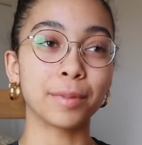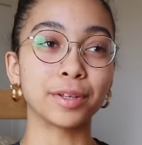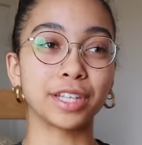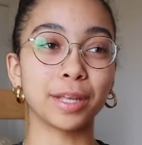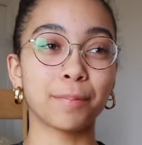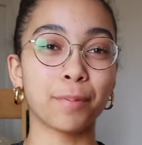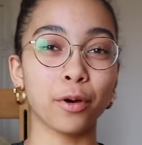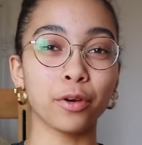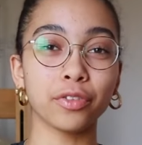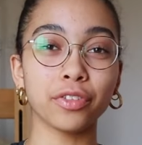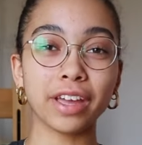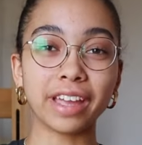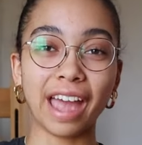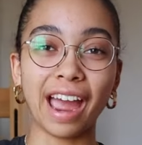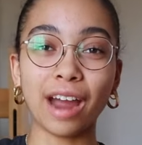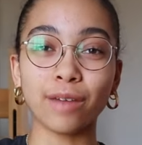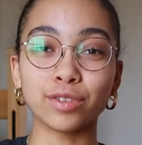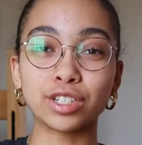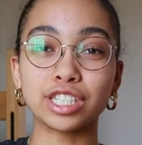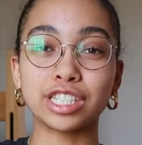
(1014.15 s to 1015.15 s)
but they both like
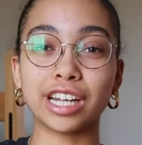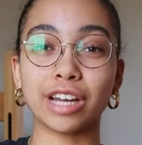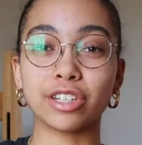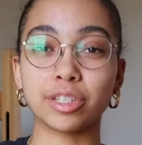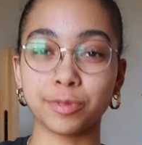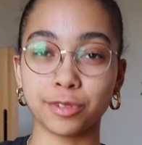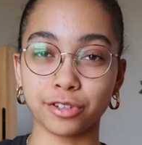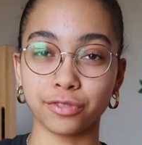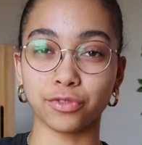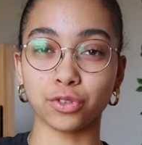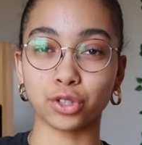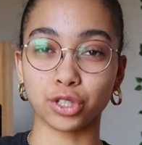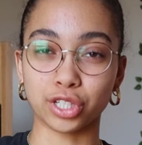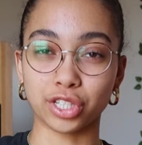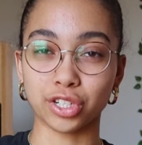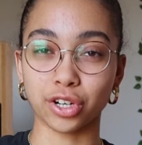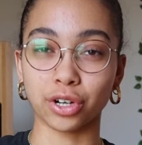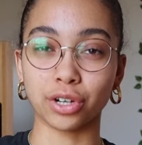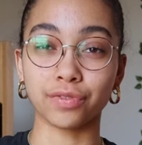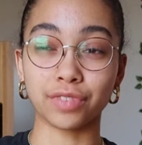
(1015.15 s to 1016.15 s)
averaged out to be a
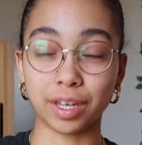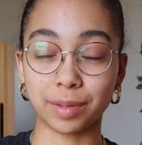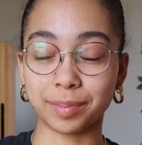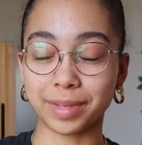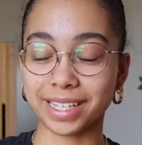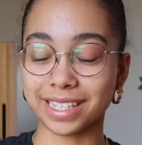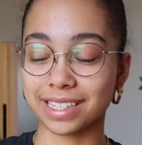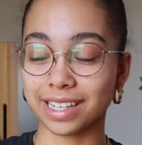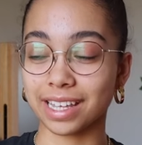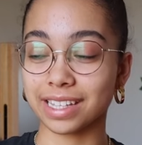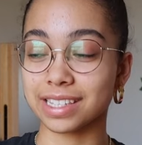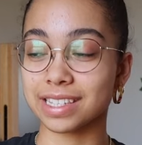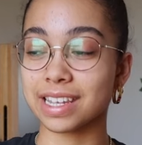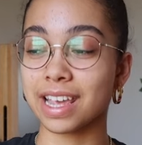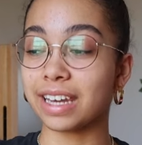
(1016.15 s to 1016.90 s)
4-star, if that makes sense.